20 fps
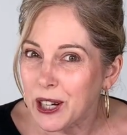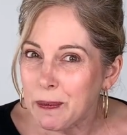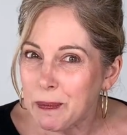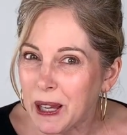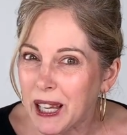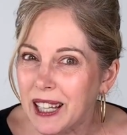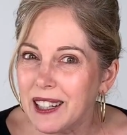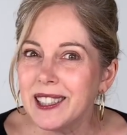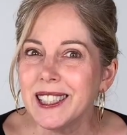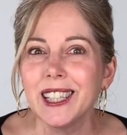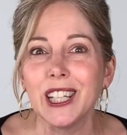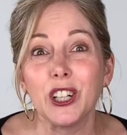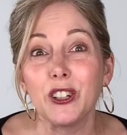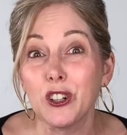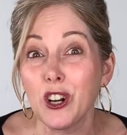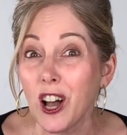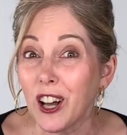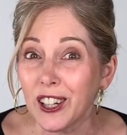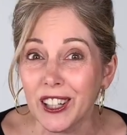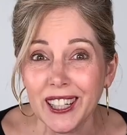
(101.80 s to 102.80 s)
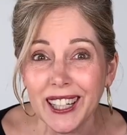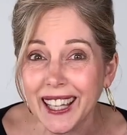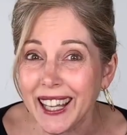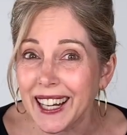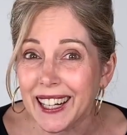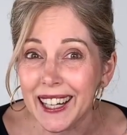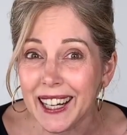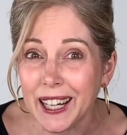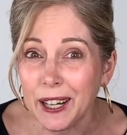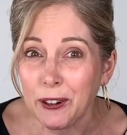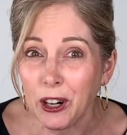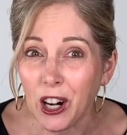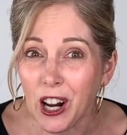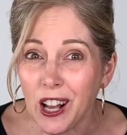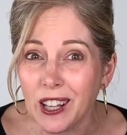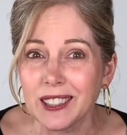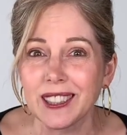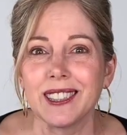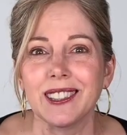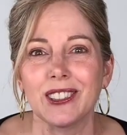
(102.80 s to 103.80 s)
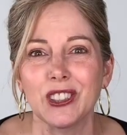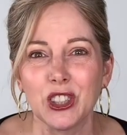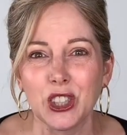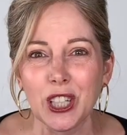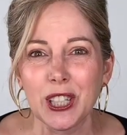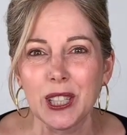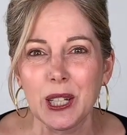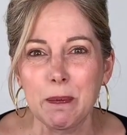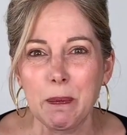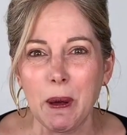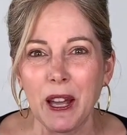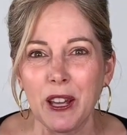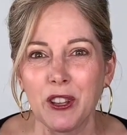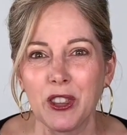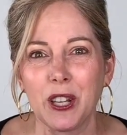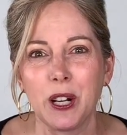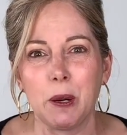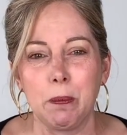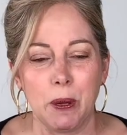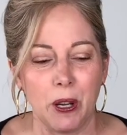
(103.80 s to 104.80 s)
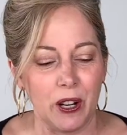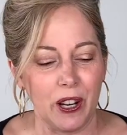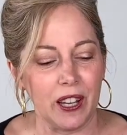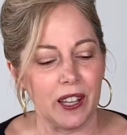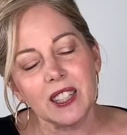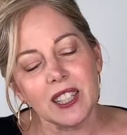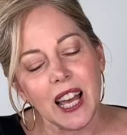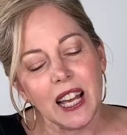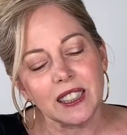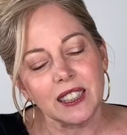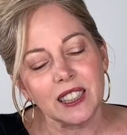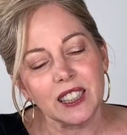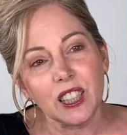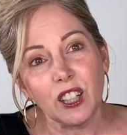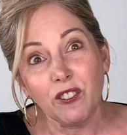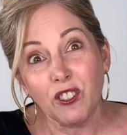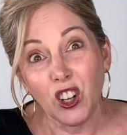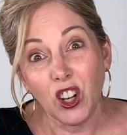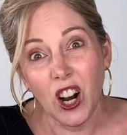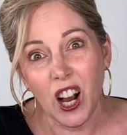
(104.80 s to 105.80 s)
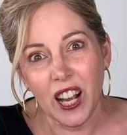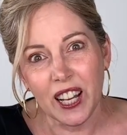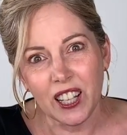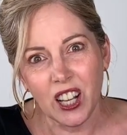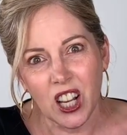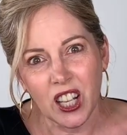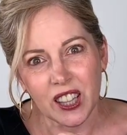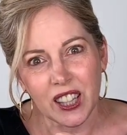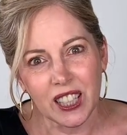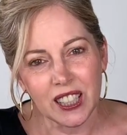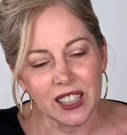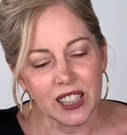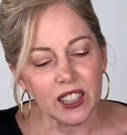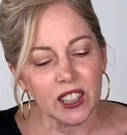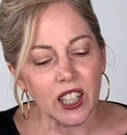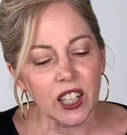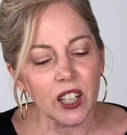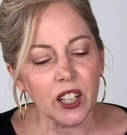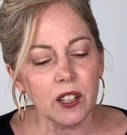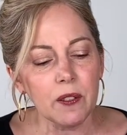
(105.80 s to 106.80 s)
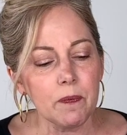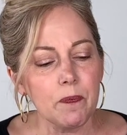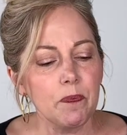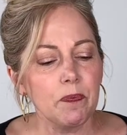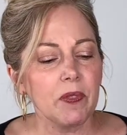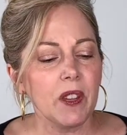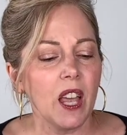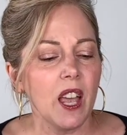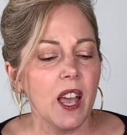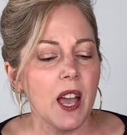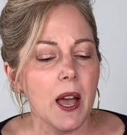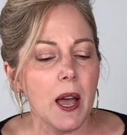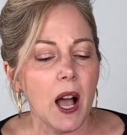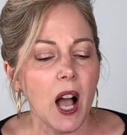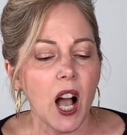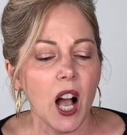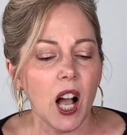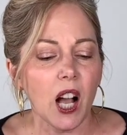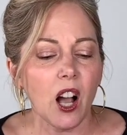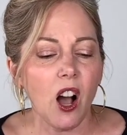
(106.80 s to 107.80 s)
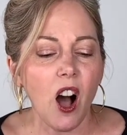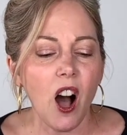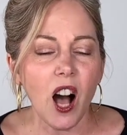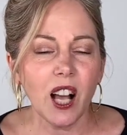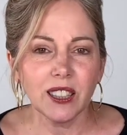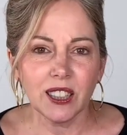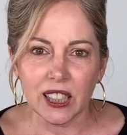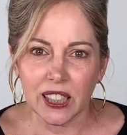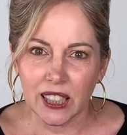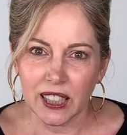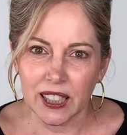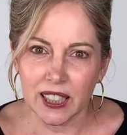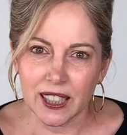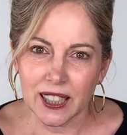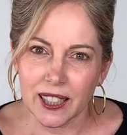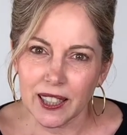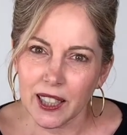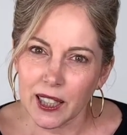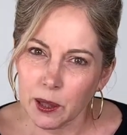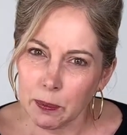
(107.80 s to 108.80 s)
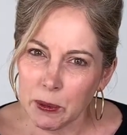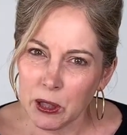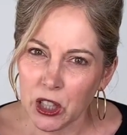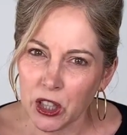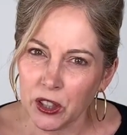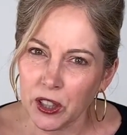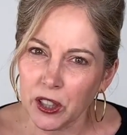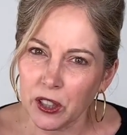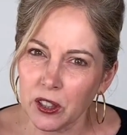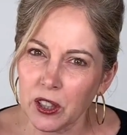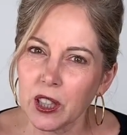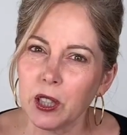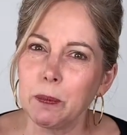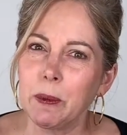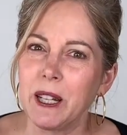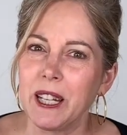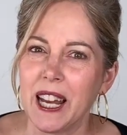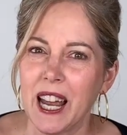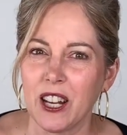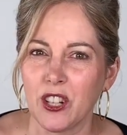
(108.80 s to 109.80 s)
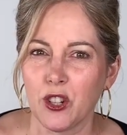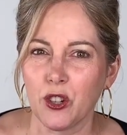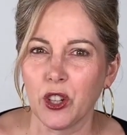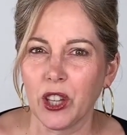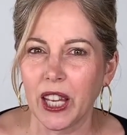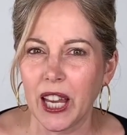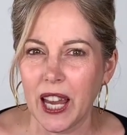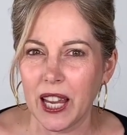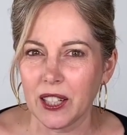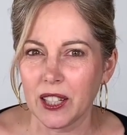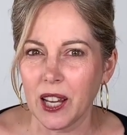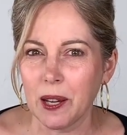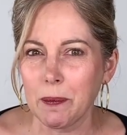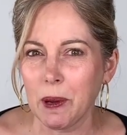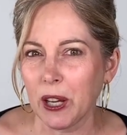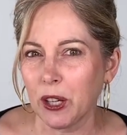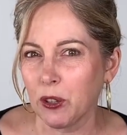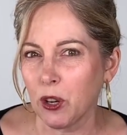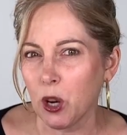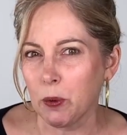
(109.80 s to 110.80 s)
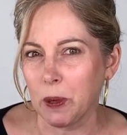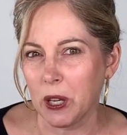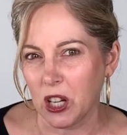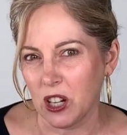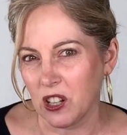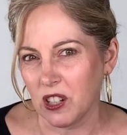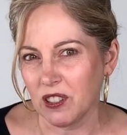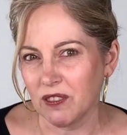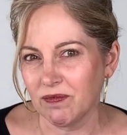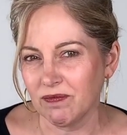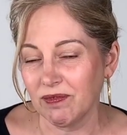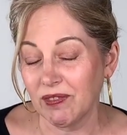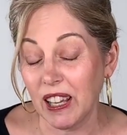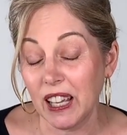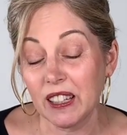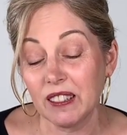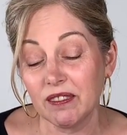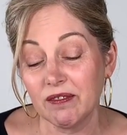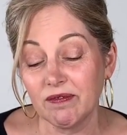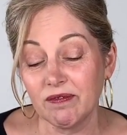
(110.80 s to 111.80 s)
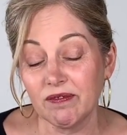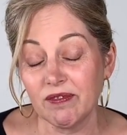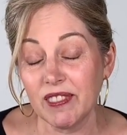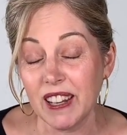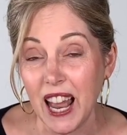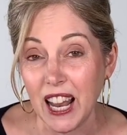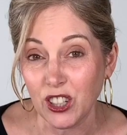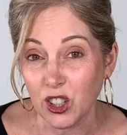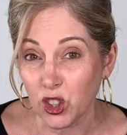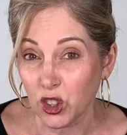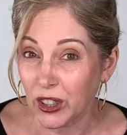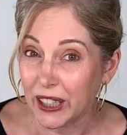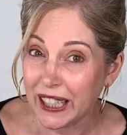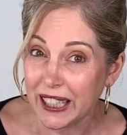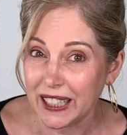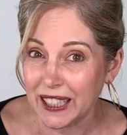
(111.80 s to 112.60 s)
means that you're not going to get it anywhere else, just at Bio-Therapeutic. That silver ion that's in there causes this material to be naturally antimicrobial and naturally